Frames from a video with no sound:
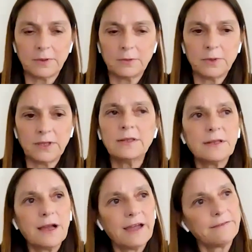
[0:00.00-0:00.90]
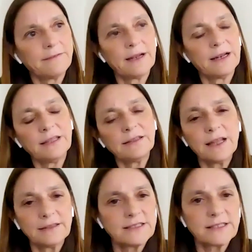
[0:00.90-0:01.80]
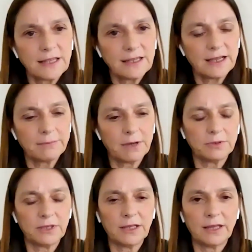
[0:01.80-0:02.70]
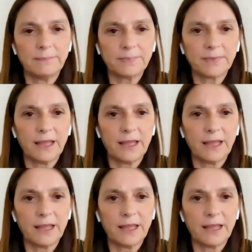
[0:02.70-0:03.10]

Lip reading: We have little understanding about the